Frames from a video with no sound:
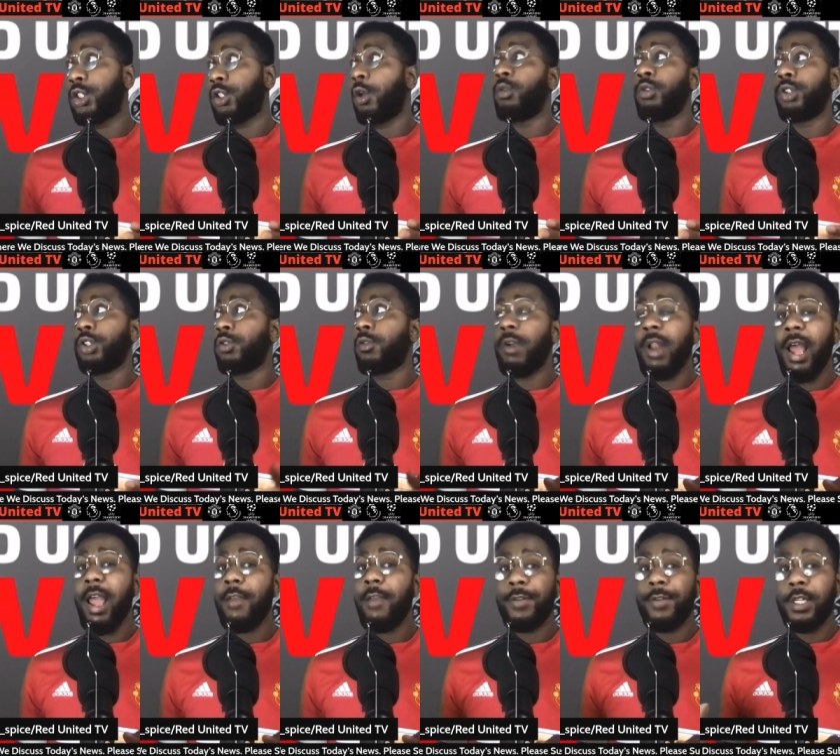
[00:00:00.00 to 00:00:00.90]
social
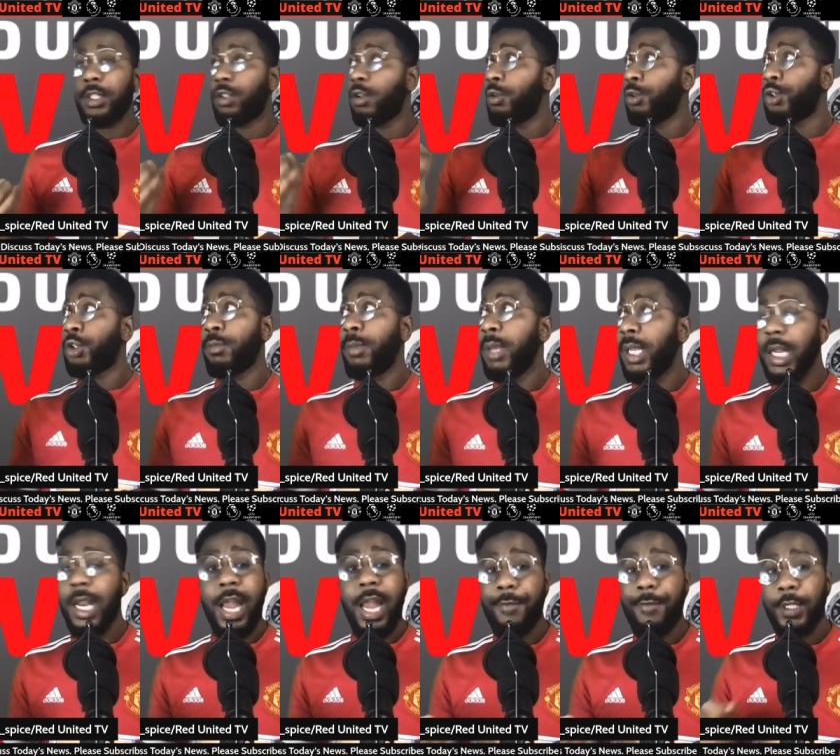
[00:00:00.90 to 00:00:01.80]
life, his social
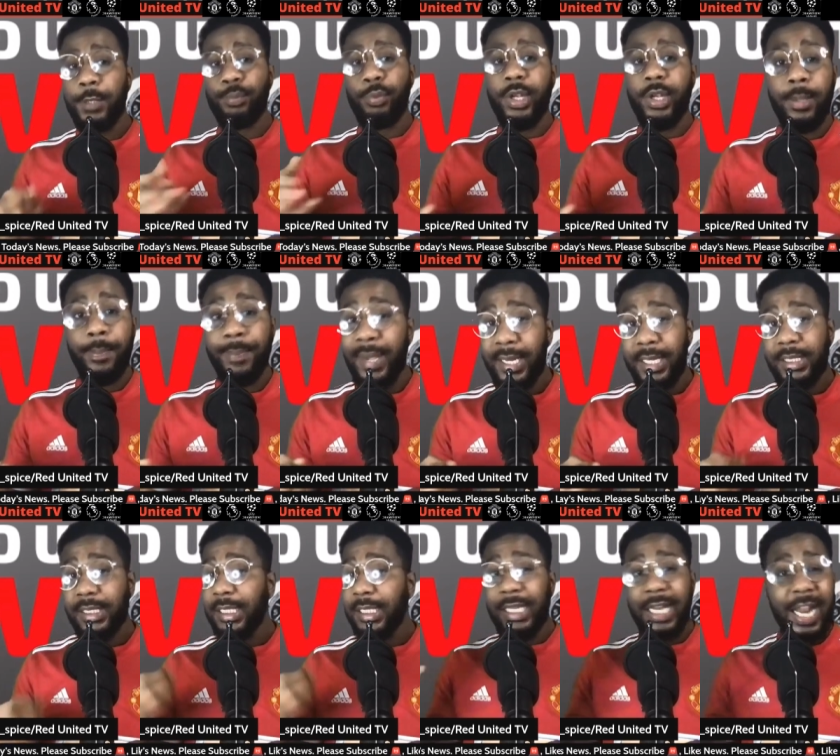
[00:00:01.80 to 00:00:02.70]
media life, his present, being a
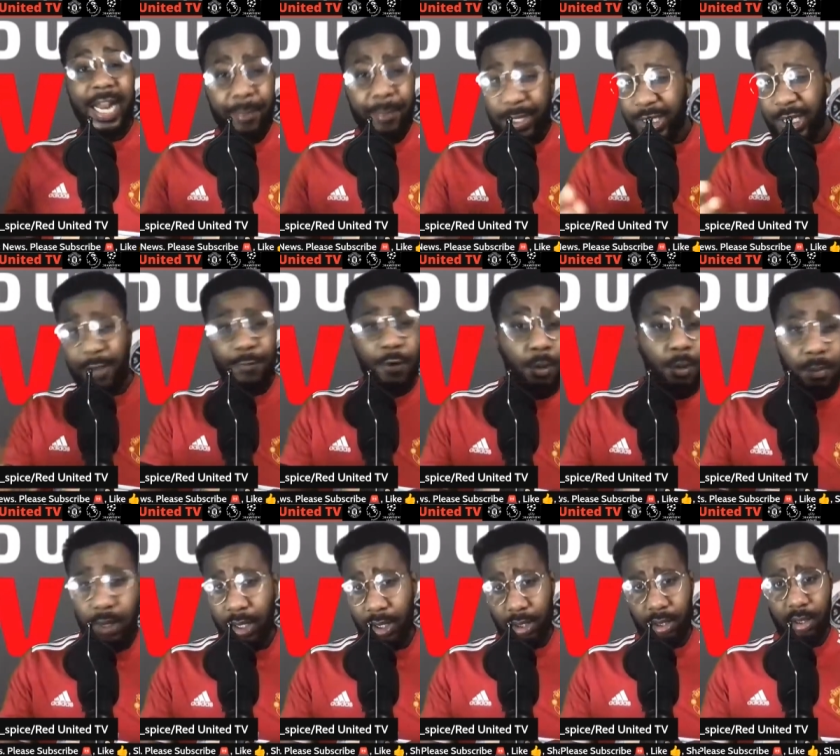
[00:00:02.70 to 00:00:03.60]
celebrity
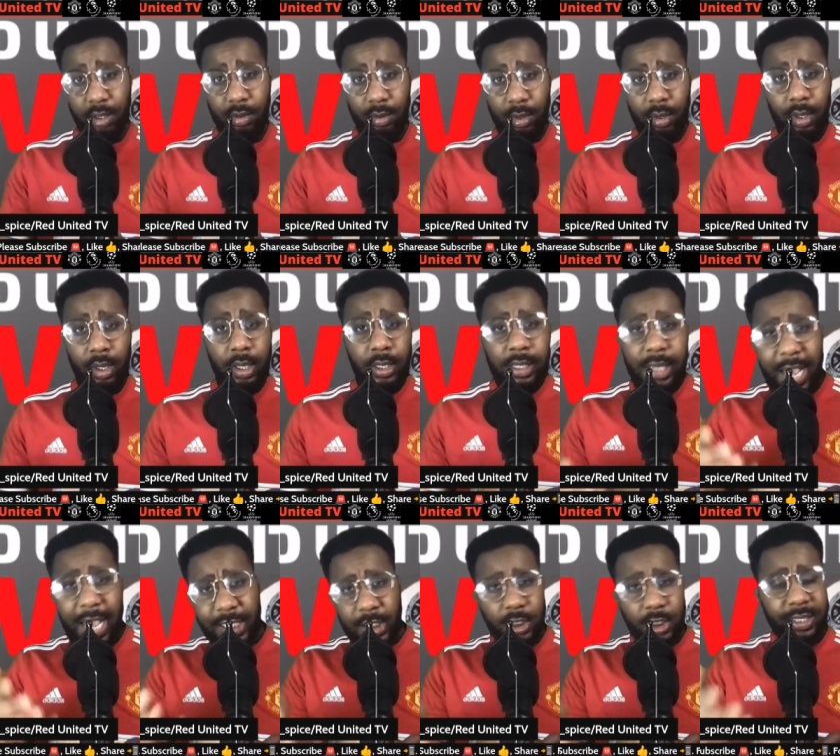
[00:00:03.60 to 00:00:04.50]
footballer.
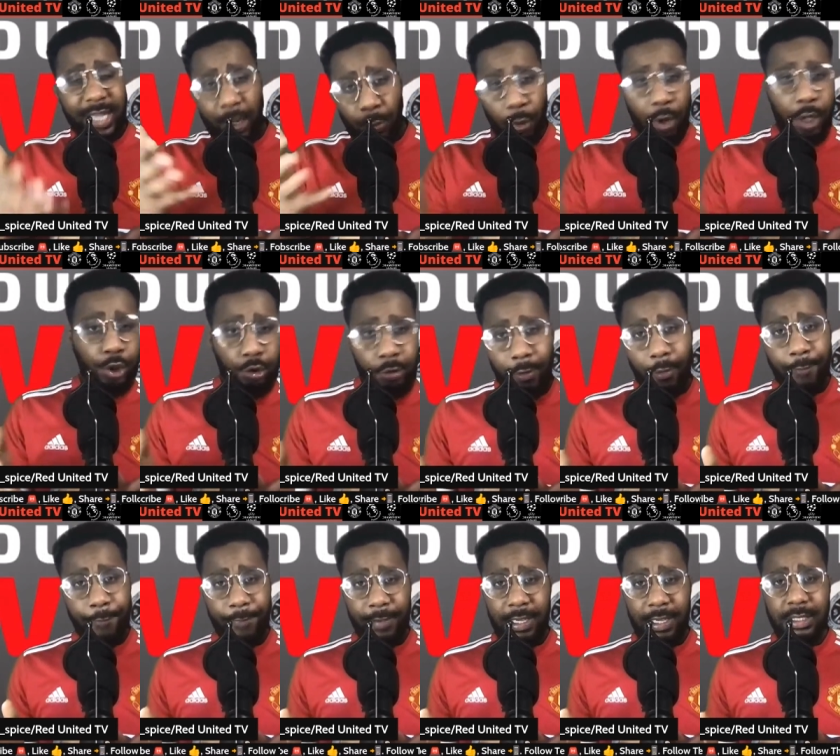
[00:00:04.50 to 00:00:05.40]
Yes, they won
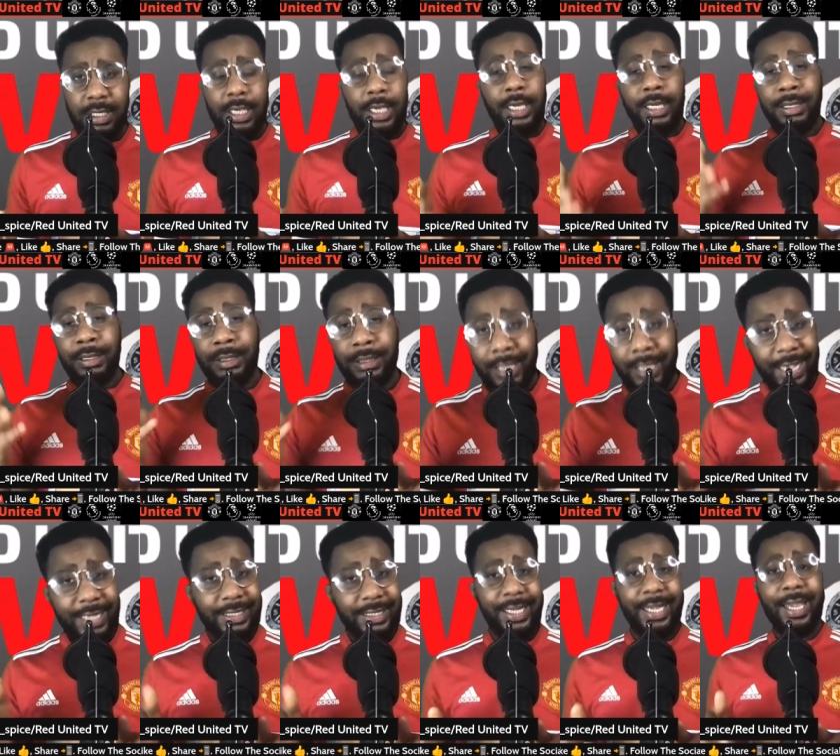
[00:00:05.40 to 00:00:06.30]
trophies.
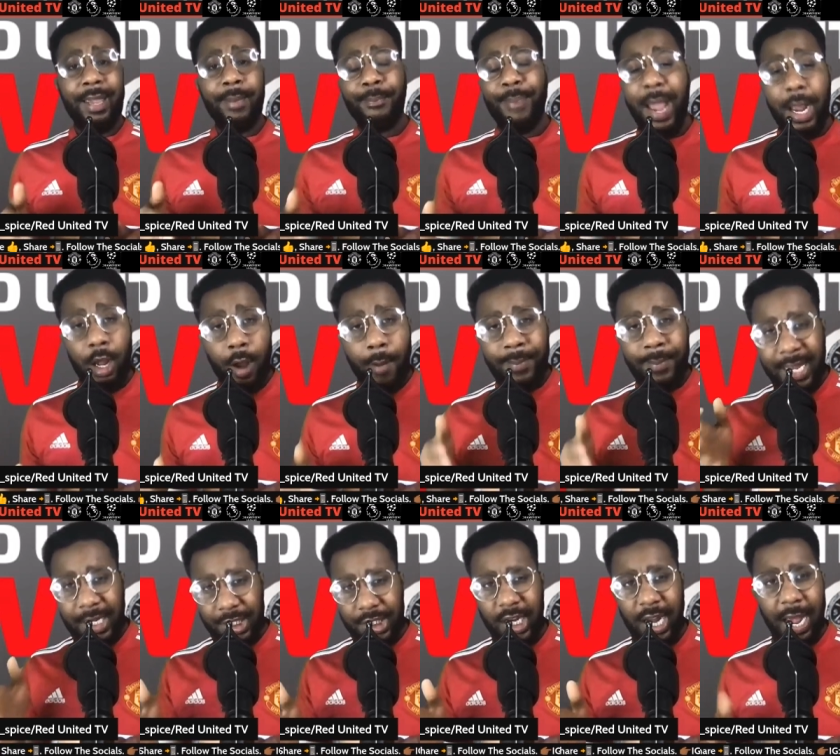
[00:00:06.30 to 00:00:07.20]
Yes, they can back up
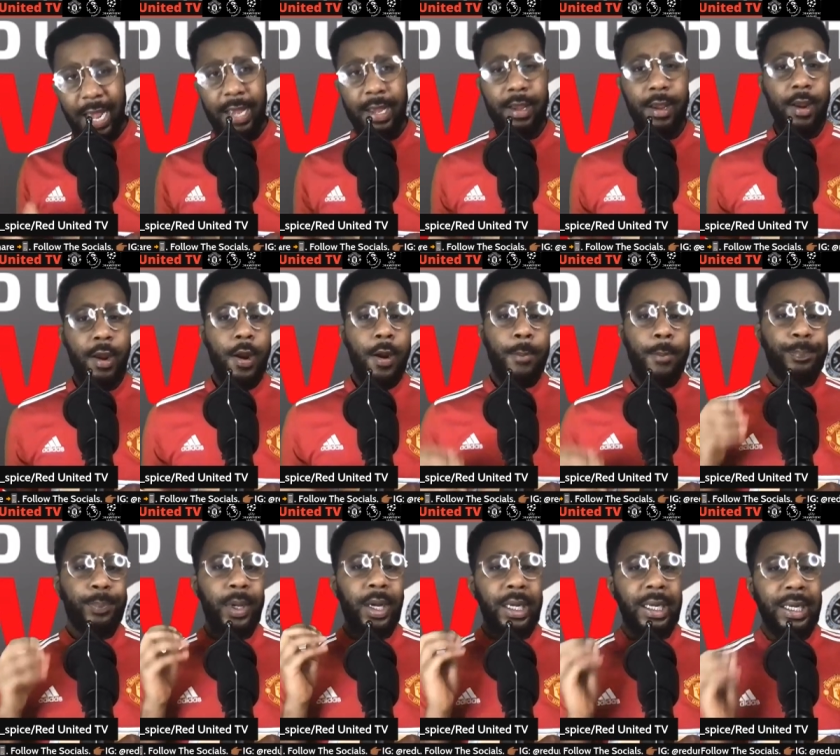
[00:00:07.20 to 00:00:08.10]
their chat.
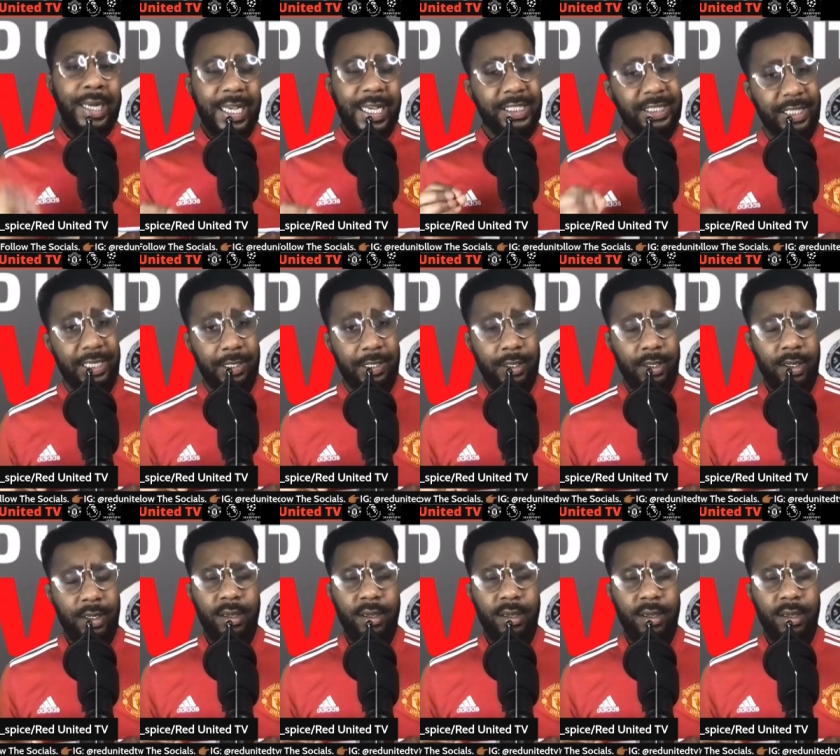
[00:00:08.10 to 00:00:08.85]
But listen,